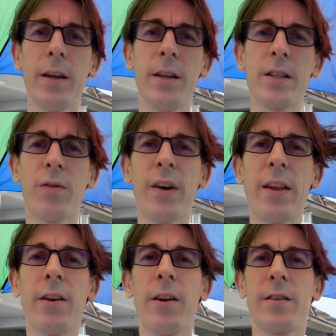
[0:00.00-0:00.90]
is the
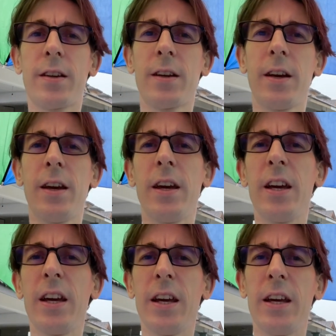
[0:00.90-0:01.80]
fact that
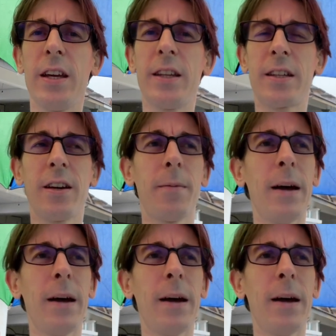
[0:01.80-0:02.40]
it um,